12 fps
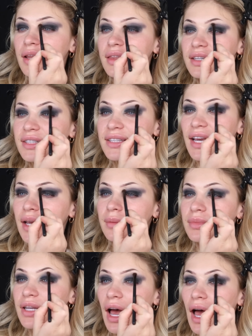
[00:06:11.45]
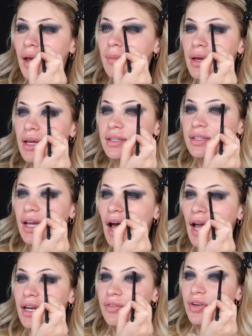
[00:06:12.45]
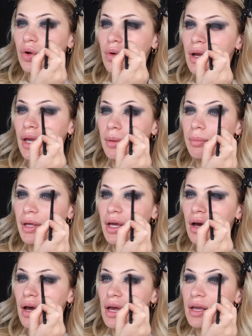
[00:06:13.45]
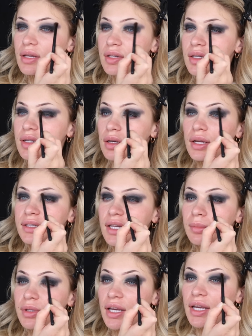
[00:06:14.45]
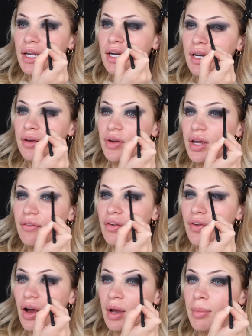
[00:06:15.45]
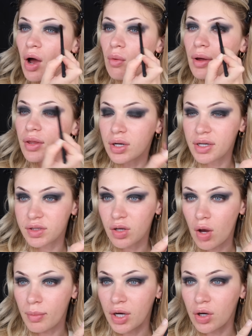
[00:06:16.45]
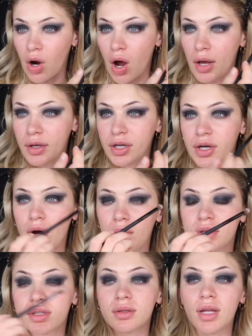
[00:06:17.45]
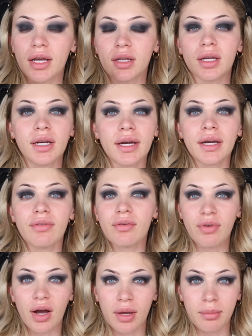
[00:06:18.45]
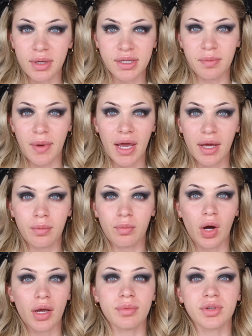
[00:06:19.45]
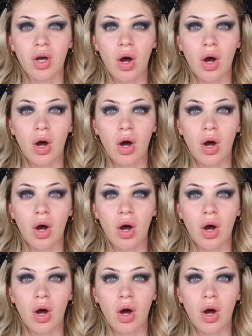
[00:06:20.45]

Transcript: at the same time it's kind of annoying because it seems like he didn't even give a fuck about whether he saw me or not. You know, it's like he didn't even fucking miss me while he was